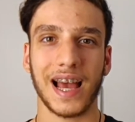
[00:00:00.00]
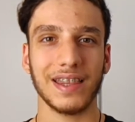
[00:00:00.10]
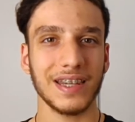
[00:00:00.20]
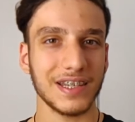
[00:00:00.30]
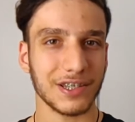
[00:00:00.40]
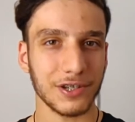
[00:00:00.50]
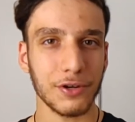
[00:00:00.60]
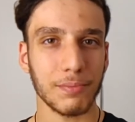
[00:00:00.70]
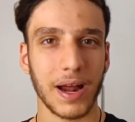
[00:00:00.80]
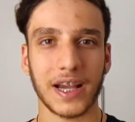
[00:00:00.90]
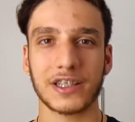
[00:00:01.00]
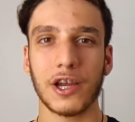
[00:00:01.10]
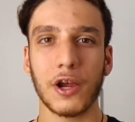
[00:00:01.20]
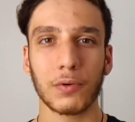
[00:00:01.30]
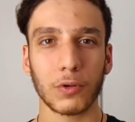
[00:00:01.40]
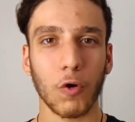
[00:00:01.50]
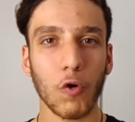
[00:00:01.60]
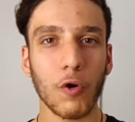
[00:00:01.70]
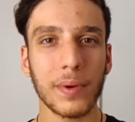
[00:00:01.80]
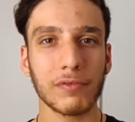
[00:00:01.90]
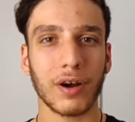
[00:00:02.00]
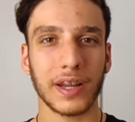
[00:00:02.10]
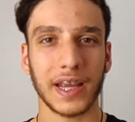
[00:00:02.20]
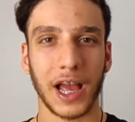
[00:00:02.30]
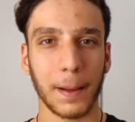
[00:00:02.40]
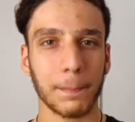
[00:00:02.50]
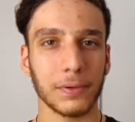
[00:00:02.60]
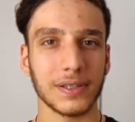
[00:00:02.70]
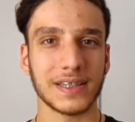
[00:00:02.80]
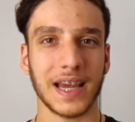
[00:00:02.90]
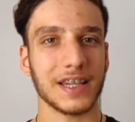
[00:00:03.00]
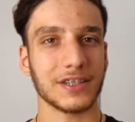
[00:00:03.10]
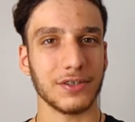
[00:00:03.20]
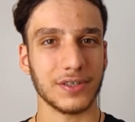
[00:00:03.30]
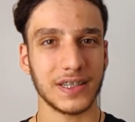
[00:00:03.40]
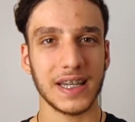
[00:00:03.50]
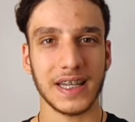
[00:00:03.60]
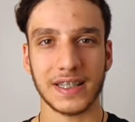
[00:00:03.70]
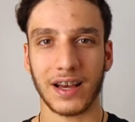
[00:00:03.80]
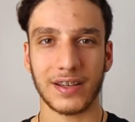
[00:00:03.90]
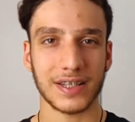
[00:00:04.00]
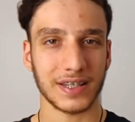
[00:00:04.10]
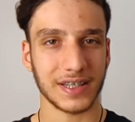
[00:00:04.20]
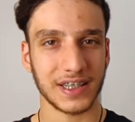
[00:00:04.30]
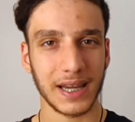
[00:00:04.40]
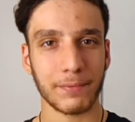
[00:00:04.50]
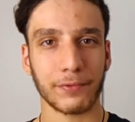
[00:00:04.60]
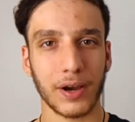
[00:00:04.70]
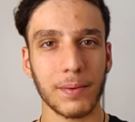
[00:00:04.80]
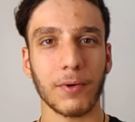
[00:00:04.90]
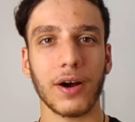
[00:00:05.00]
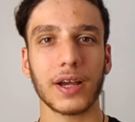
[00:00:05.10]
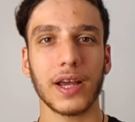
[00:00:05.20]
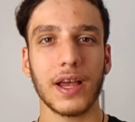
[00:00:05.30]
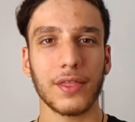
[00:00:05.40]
and these new Macs will all be running Apple's SoCs under the same framework,